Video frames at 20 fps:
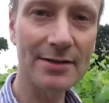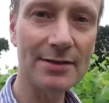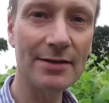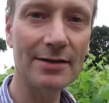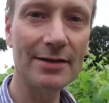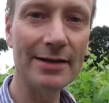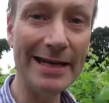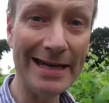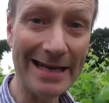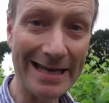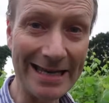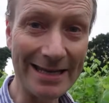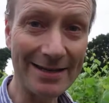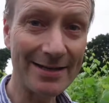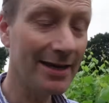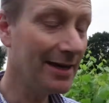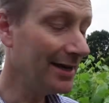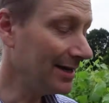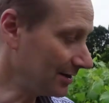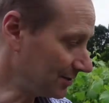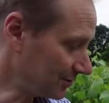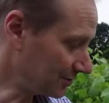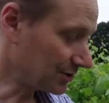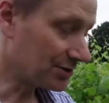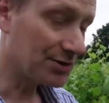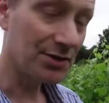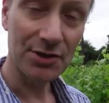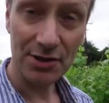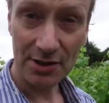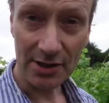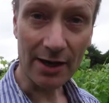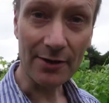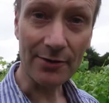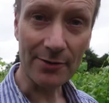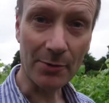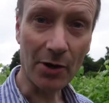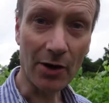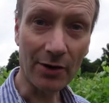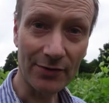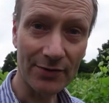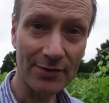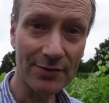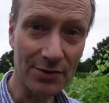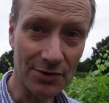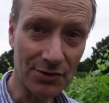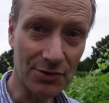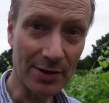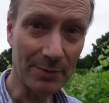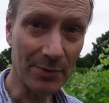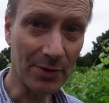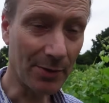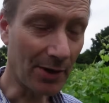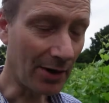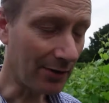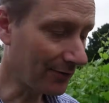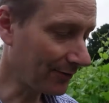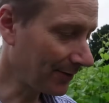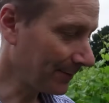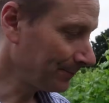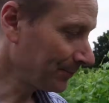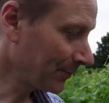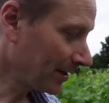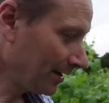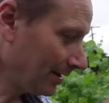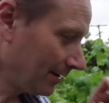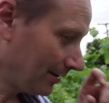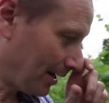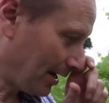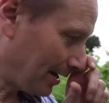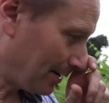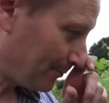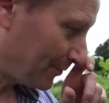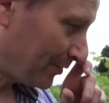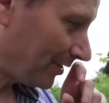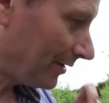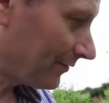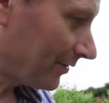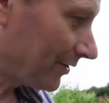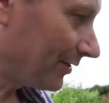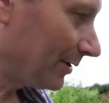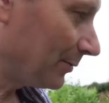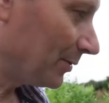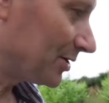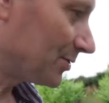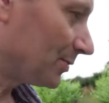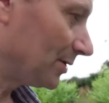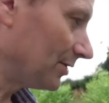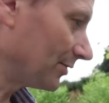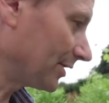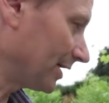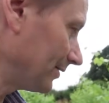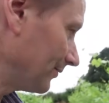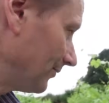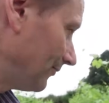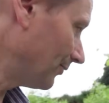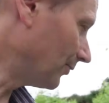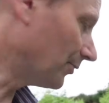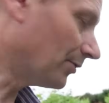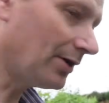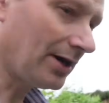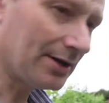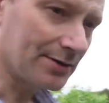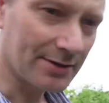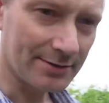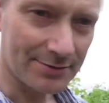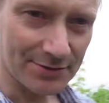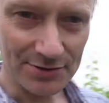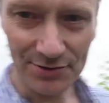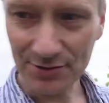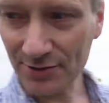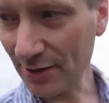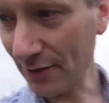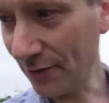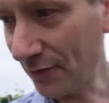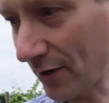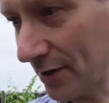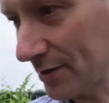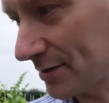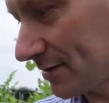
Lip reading: and neat is just to cut them off, to trim them off. The other thing which we're looking for, I'm just trying to find